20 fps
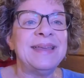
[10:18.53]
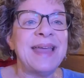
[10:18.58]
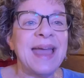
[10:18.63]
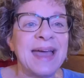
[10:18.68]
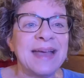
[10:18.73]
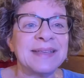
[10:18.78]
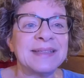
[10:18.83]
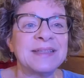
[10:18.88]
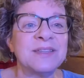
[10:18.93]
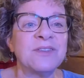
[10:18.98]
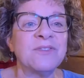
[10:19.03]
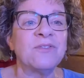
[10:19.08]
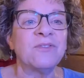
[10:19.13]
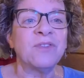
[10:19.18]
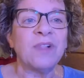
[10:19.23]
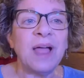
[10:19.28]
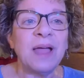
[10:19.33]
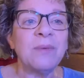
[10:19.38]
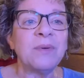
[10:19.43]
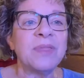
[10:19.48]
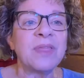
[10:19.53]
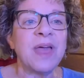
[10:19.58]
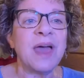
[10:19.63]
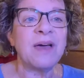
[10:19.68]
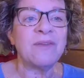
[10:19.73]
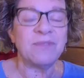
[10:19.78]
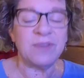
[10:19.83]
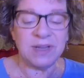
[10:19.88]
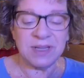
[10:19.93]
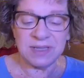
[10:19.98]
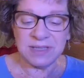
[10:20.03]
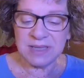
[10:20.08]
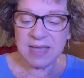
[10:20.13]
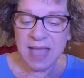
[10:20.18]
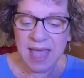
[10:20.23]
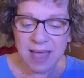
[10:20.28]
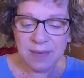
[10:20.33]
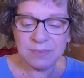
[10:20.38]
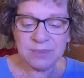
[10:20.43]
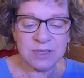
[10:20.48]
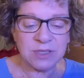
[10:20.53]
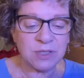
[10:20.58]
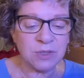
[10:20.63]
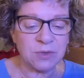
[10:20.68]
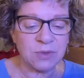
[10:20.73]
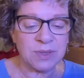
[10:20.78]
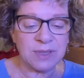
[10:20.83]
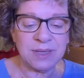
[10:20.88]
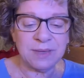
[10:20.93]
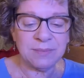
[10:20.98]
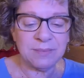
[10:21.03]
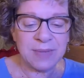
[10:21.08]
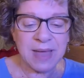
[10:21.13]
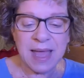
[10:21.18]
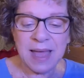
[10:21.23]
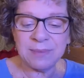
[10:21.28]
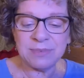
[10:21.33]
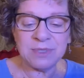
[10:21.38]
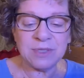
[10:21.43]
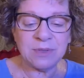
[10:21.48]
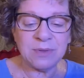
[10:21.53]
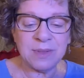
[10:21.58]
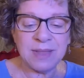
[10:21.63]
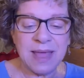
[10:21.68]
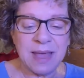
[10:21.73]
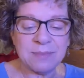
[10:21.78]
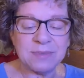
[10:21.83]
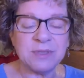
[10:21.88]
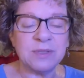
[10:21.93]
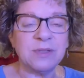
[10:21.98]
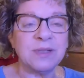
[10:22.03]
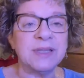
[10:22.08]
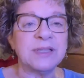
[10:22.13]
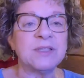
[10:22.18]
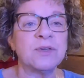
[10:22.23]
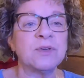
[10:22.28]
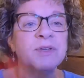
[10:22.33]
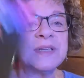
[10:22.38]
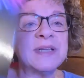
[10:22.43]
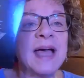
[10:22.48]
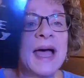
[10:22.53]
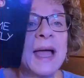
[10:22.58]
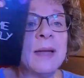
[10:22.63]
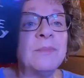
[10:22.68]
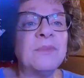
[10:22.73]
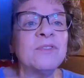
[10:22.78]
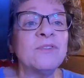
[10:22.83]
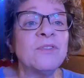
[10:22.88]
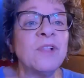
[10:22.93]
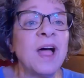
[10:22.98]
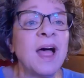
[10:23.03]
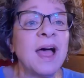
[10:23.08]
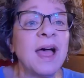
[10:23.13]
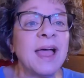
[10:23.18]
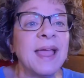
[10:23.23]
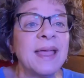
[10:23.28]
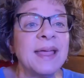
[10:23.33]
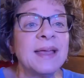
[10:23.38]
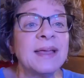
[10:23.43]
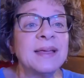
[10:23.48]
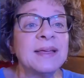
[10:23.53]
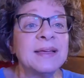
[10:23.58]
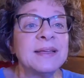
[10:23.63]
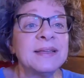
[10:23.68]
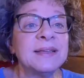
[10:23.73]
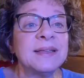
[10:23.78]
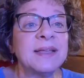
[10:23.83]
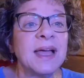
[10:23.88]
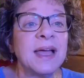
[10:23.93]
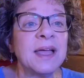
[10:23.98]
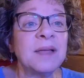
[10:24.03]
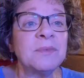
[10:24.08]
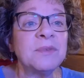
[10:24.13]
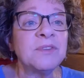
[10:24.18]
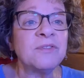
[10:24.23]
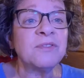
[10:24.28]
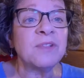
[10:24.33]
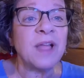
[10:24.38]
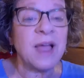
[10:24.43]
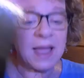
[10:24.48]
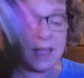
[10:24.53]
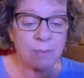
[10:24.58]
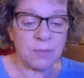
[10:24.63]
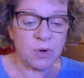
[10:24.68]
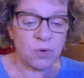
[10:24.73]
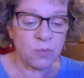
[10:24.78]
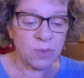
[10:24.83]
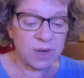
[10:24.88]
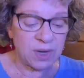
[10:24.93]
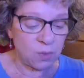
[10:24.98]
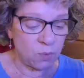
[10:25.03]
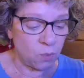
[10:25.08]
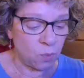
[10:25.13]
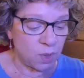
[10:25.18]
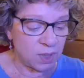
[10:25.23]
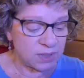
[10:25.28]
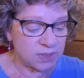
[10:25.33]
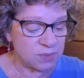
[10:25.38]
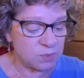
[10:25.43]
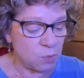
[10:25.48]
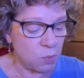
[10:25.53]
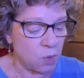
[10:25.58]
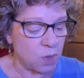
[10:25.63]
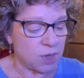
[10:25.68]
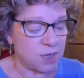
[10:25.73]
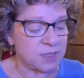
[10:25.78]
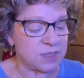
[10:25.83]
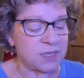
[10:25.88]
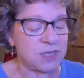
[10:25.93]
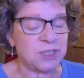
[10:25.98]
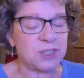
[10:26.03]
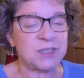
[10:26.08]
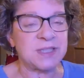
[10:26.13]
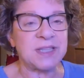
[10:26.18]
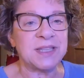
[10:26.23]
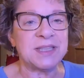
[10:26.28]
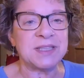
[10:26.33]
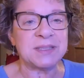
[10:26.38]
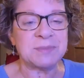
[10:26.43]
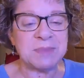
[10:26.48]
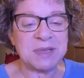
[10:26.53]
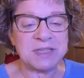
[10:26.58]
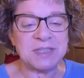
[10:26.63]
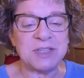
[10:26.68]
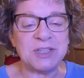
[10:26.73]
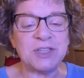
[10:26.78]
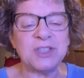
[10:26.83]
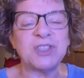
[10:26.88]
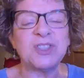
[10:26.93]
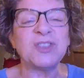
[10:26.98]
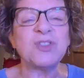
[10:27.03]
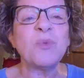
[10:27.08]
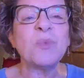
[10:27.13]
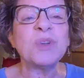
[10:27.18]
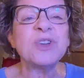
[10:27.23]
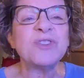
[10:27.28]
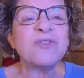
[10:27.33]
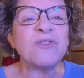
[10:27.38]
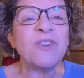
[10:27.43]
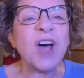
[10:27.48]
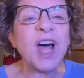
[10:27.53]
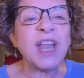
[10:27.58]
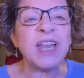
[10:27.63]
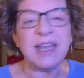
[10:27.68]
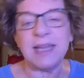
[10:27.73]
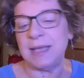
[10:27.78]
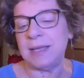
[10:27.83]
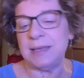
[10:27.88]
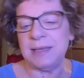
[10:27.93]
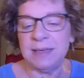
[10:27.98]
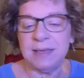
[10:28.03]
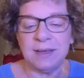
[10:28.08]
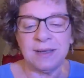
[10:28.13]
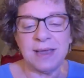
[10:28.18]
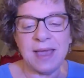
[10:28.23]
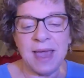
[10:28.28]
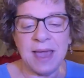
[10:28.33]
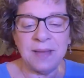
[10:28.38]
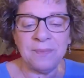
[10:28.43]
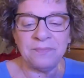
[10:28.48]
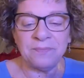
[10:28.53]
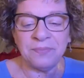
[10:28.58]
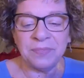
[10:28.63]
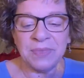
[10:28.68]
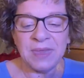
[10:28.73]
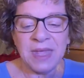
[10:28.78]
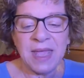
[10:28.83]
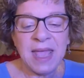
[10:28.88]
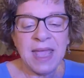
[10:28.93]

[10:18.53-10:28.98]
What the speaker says: Yes, fly with confidence. Absolutely. Absolutely, absolutely. So time to fly. Time to fly. I'm going to read it once more because I just think this message is so much fun. Okay?